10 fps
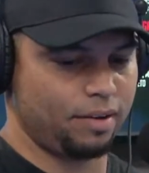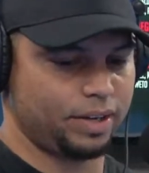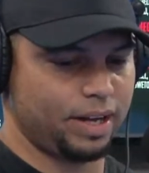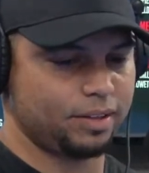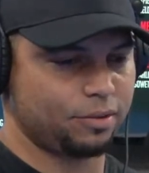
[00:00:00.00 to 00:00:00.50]

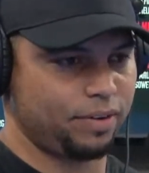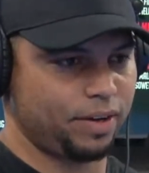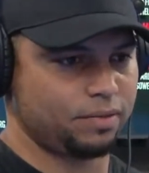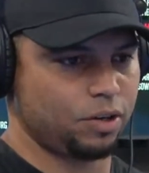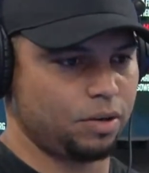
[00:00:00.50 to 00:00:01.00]
9-to-5
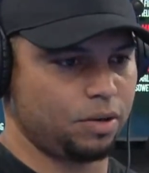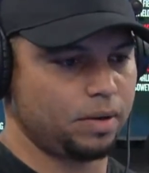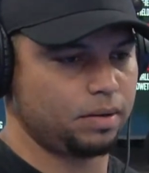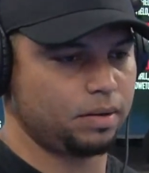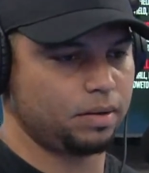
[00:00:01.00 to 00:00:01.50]
job,
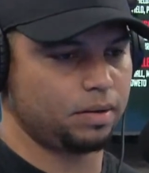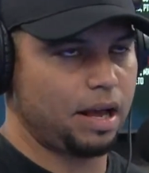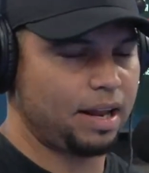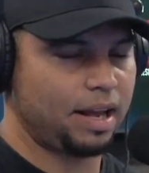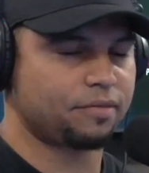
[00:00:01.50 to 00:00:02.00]

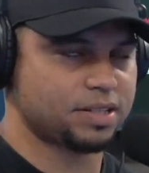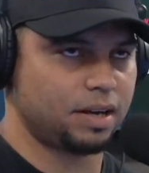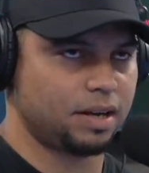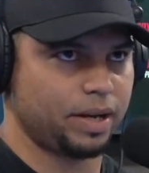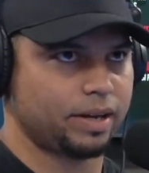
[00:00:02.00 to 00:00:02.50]
like for example,